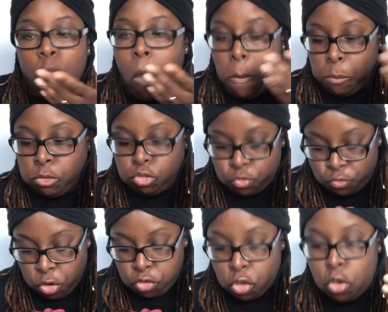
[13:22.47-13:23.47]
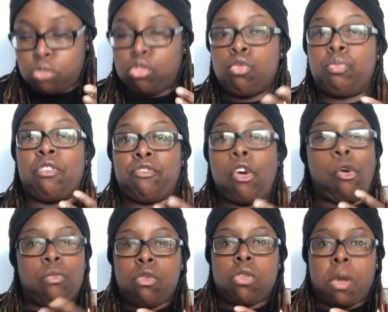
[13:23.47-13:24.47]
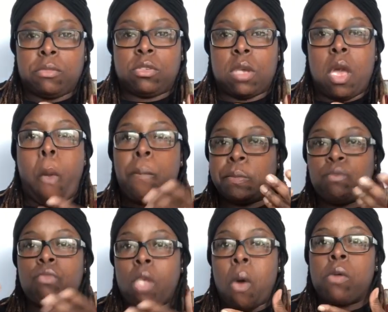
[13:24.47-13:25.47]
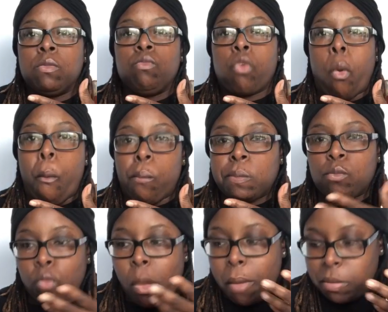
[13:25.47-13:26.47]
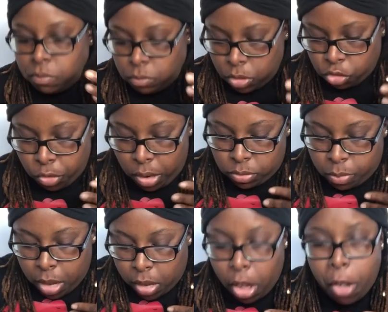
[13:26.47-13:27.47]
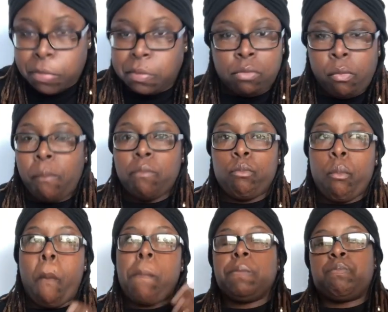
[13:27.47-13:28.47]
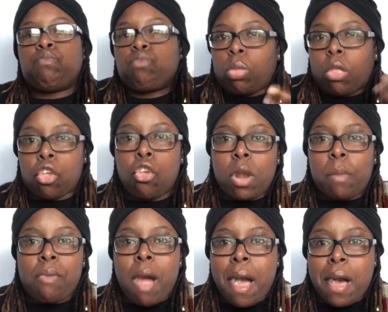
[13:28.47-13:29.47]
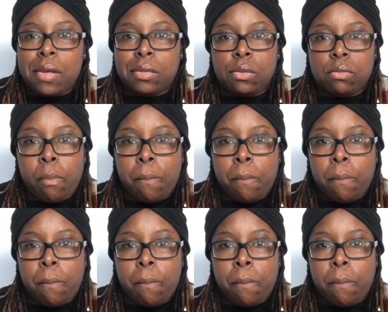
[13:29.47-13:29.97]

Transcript: I mean, for those who prefer, you know what I'm saying, women, as far as men go, you're the prize.